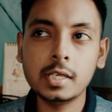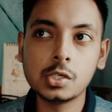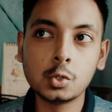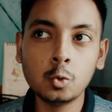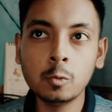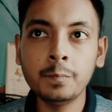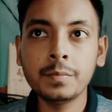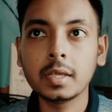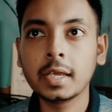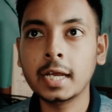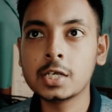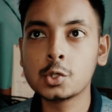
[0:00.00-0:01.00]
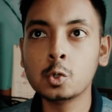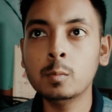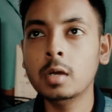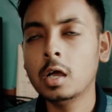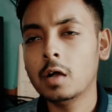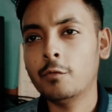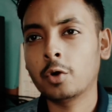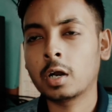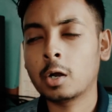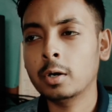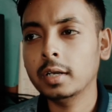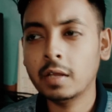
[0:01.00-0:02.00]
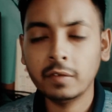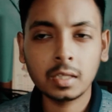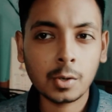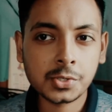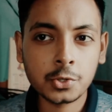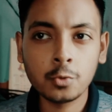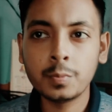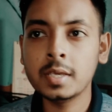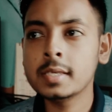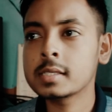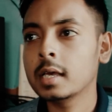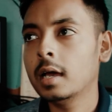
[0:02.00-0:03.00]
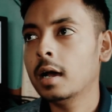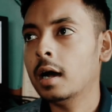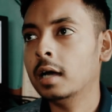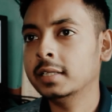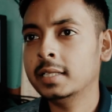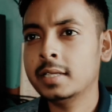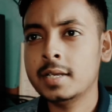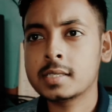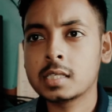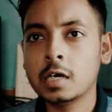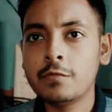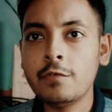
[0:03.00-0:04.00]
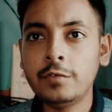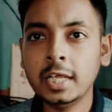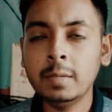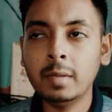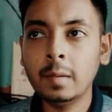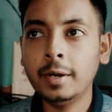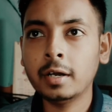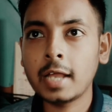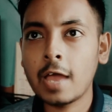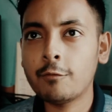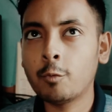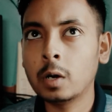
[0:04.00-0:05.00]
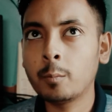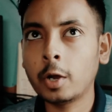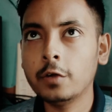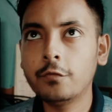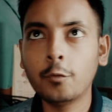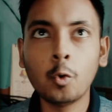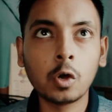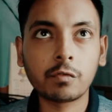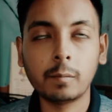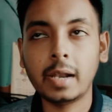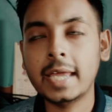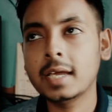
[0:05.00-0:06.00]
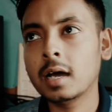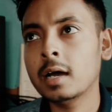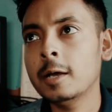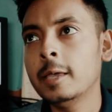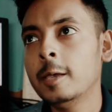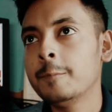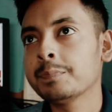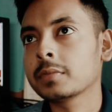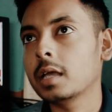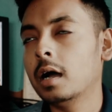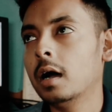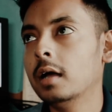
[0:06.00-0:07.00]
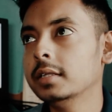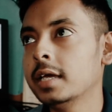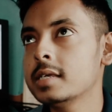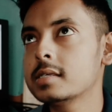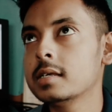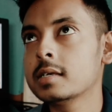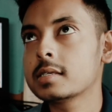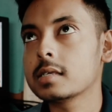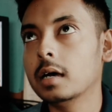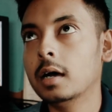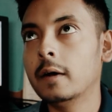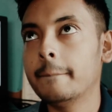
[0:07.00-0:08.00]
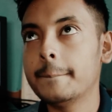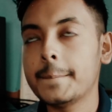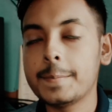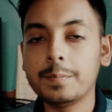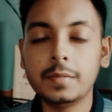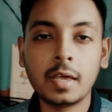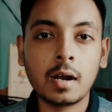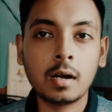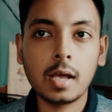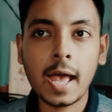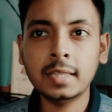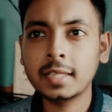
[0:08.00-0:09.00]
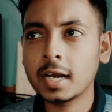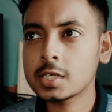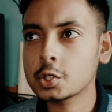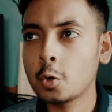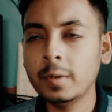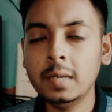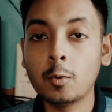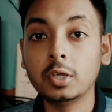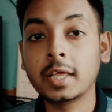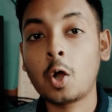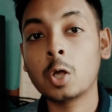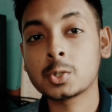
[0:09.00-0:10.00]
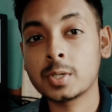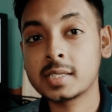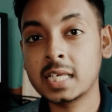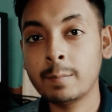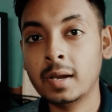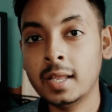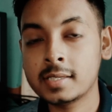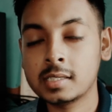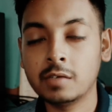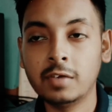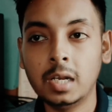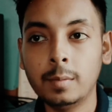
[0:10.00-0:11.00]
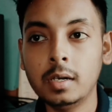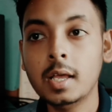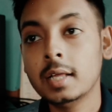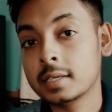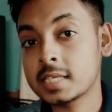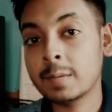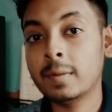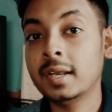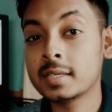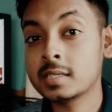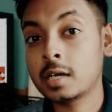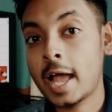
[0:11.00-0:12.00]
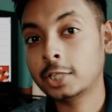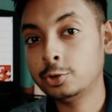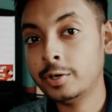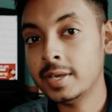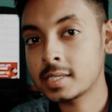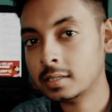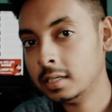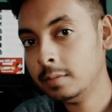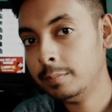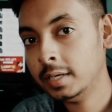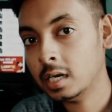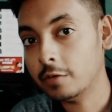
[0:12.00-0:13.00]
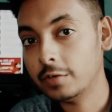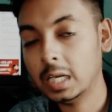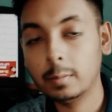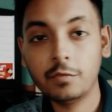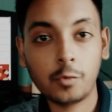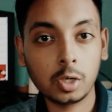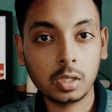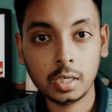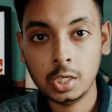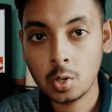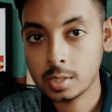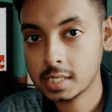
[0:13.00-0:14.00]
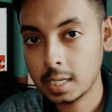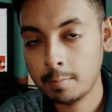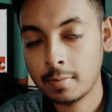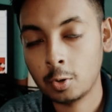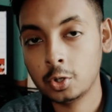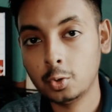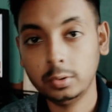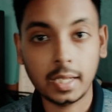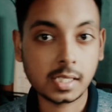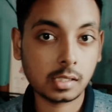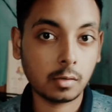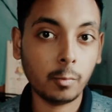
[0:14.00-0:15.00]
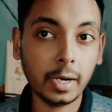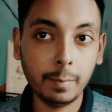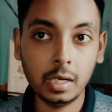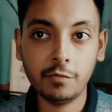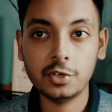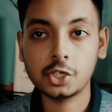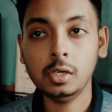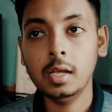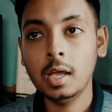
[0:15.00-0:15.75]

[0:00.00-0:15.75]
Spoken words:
zoom, kit zoom, for around 11,000 rupees. Then there is the 15mm f1.4 from Leica. There's this there are so many more. There are also the Sigma lenses available. The Sigma lenses are actually recently been available for the EOS M mount too. That's quite beneficial.